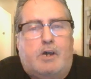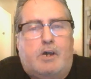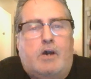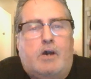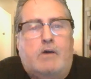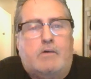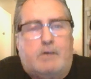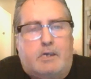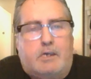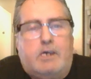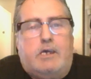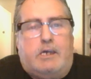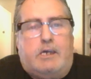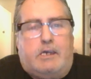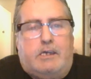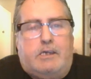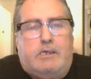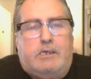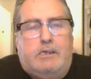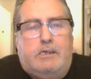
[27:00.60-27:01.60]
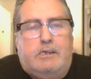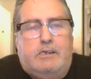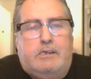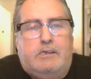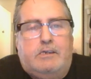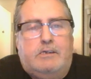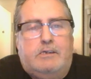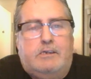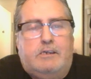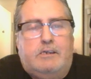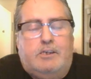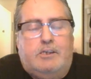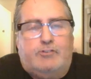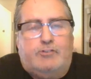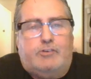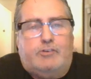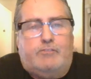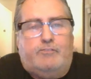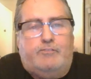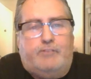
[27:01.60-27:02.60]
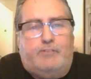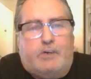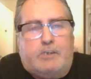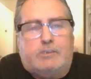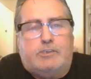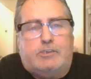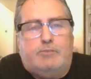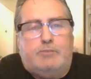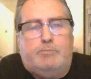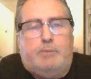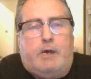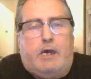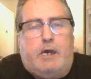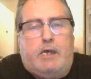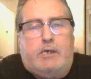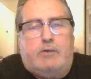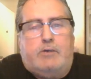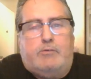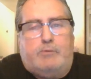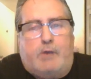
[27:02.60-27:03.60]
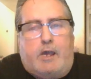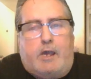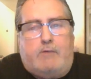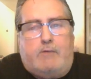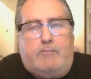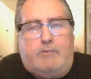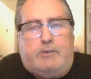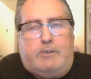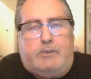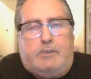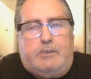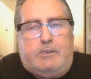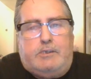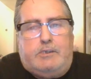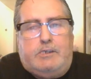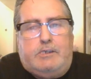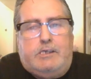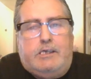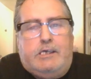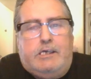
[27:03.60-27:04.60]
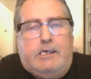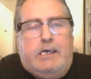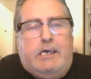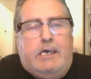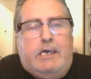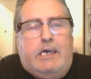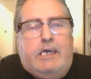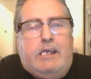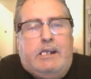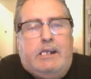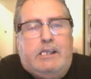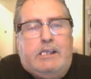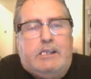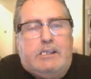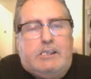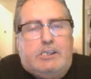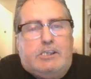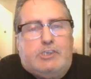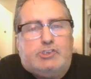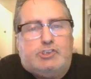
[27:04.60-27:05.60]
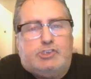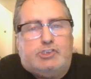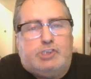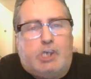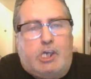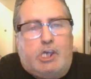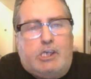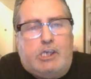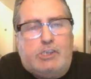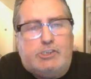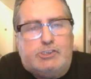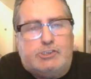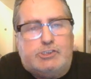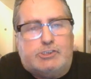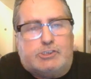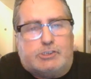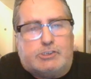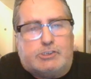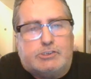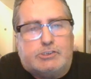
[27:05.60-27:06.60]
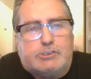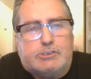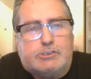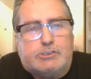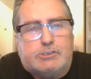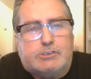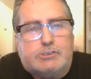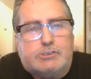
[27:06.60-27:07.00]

Okay, it's affected by gravity, and it changes